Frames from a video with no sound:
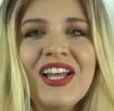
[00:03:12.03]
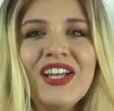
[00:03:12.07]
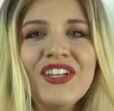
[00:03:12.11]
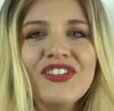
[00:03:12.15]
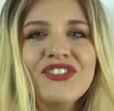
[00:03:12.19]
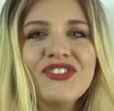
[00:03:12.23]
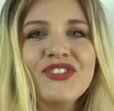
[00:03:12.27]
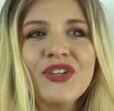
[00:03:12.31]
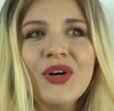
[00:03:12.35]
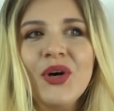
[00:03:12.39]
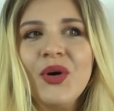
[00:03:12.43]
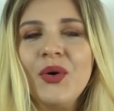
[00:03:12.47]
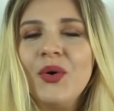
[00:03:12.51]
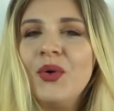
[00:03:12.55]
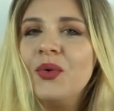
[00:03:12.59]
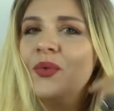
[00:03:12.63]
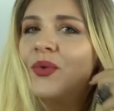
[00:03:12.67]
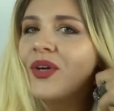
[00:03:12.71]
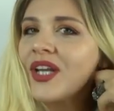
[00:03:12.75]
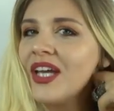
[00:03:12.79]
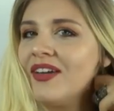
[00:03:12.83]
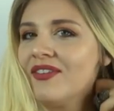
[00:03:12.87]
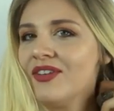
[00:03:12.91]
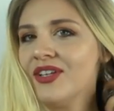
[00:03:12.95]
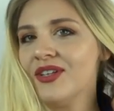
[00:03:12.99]
So
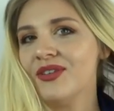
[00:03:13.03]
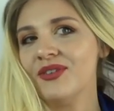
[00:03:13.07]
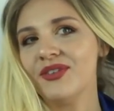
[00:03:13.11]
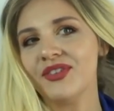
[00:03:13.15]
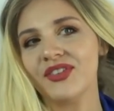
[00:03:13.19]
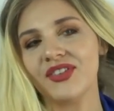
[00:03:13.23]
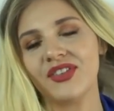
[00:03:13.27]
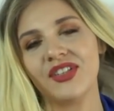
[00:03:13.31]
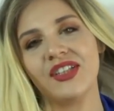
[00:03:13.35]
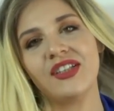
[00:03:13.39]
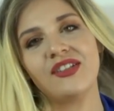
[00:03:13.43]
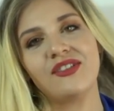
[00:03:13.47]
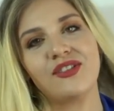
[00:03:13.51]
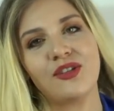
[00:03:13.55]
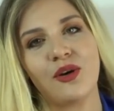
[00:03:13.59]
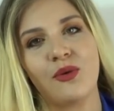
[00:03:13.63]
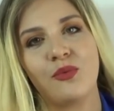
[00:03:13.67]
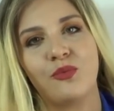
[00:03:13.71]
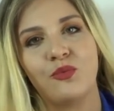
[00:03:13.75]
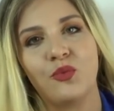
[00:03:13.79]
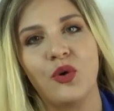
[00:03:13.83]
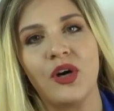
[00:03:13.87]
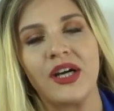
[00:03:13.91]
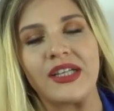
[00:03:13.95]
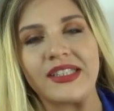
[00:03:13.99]
whenever you see
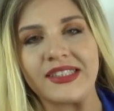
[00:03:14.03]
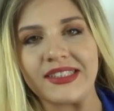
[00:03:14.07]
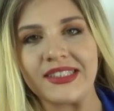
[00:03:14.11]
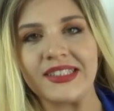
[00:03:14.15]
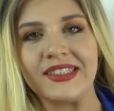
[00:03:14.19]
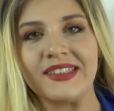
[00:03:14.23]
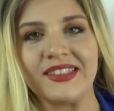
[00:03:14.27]
someone